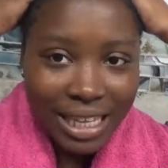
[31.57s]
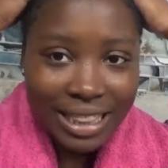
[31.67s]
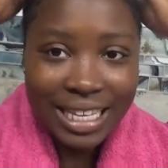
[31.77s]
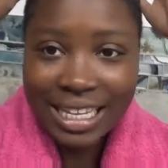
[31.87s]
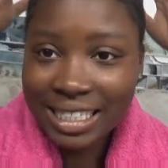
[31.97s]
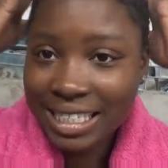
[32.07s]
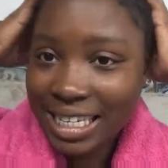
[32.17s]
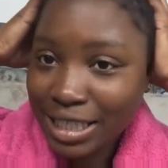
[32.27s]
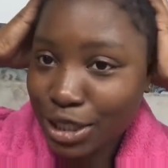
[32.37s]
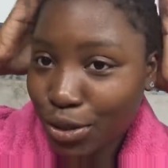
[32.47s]
this
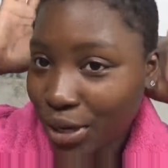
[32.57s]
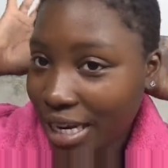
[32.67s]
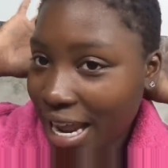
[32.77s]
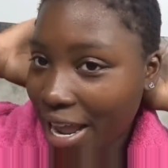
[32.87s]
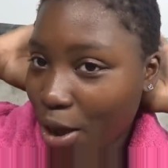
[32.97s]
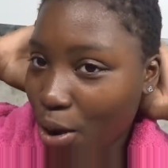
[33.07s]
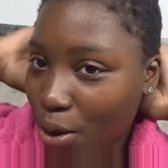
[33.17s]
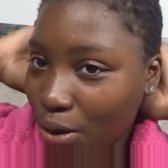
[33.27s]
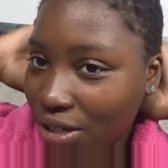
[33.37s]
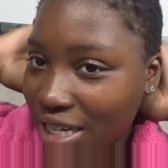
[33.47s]
is
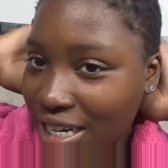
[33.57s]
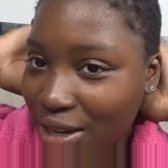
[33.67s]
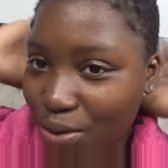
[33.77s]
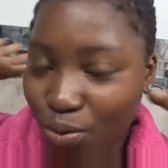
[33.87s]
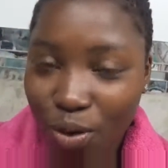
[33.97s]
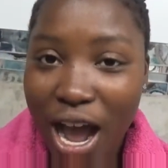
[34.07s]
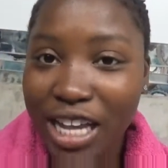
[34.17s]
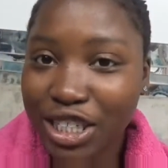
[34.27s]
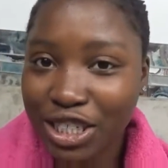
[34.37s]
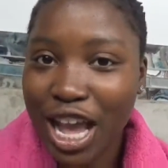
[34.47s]
3-day-old
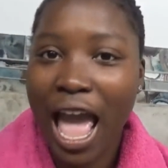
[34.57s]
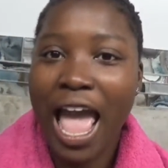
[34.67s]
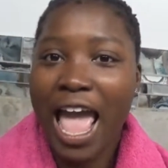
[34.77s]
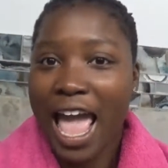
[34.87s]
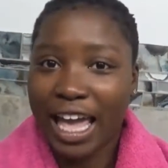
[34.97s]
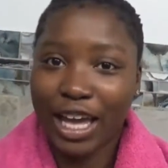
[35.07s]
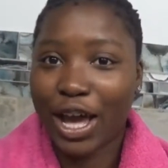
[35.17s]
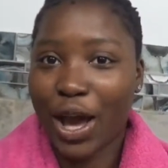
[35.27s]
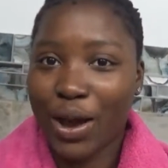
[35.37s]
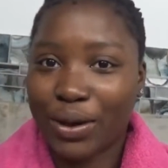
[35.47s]
wash and
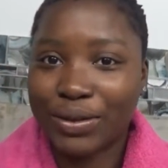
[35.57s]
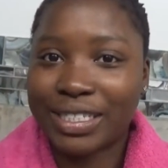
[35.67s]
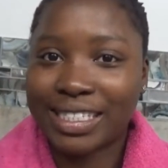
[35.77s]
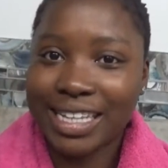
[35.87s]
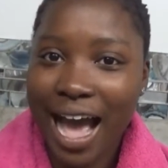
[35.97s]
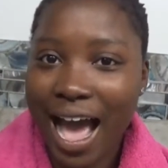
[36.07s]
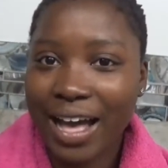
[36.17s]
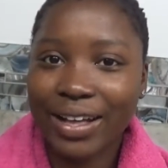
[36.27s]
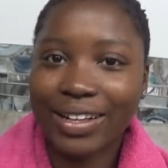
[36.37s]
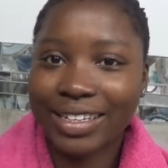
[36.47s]
go
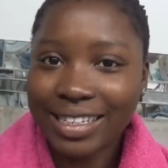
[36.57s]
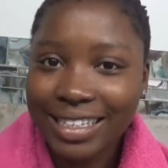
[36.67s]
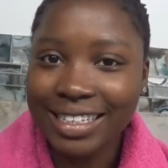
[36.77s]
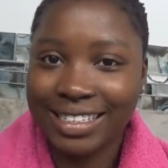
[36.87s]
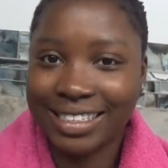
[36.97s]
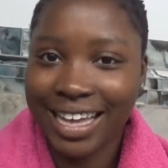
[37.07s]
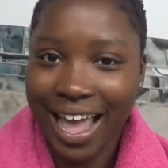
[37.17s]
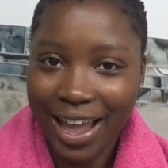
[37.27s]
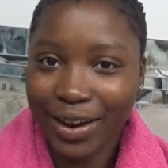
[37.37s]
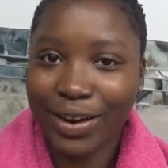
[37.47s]
style
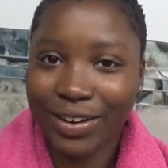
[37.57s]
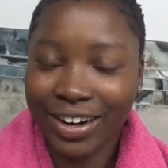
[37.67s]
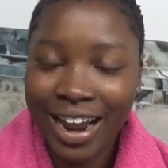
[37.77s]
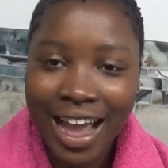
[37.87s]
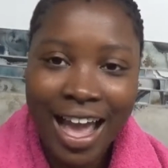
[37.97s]
hair.